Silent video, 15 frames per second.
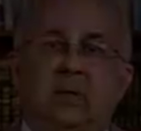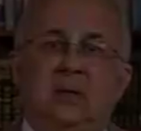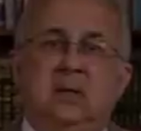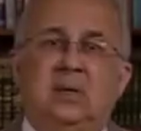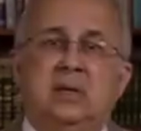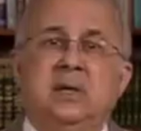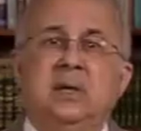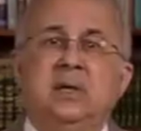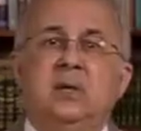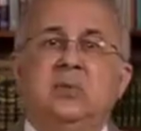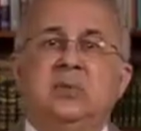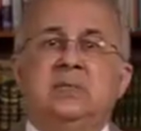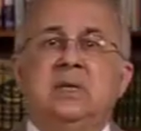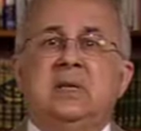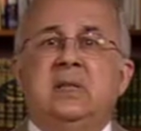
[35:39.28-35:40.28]
Here
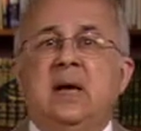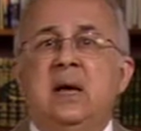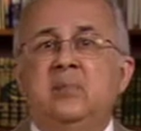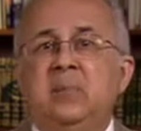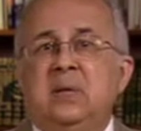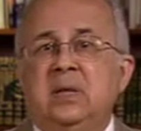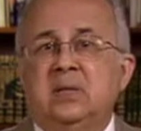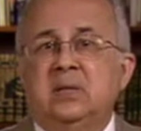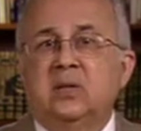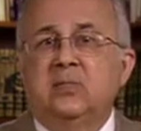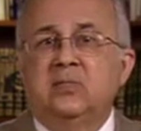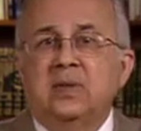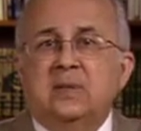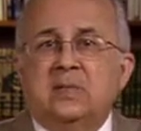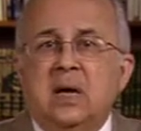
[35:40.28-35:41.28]
we see the abilities of
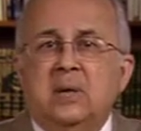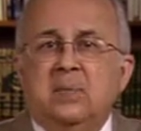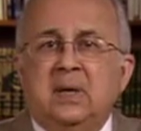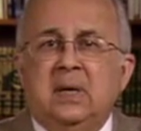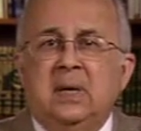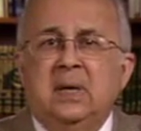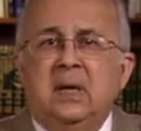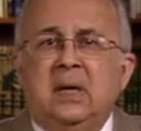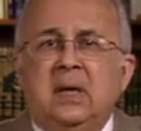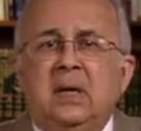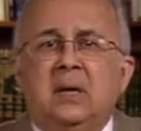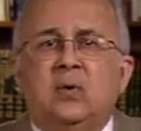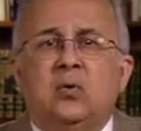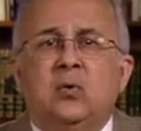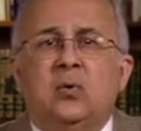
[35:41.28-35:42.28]
Nizami
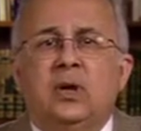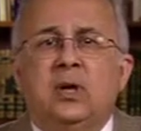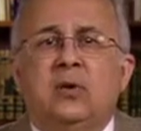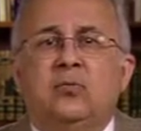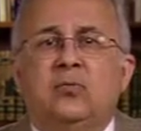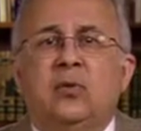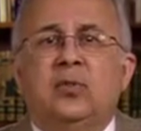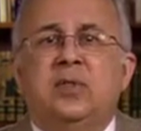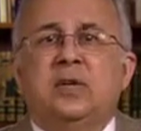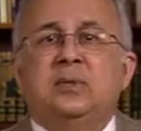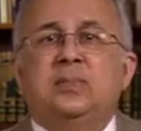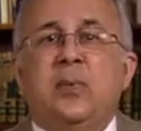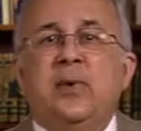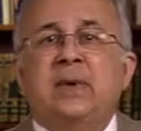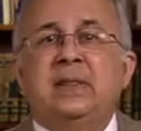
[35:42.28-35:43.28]
in calling forth his
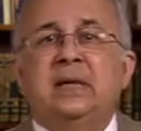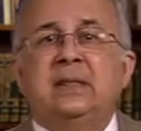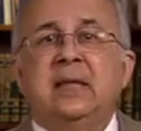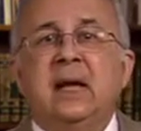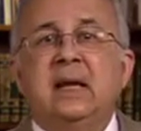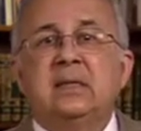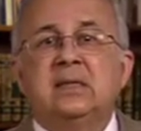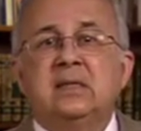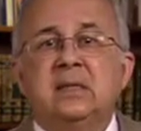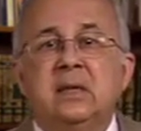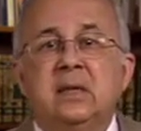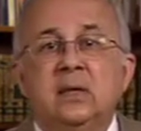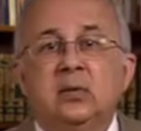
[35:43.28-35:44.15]
poetic talents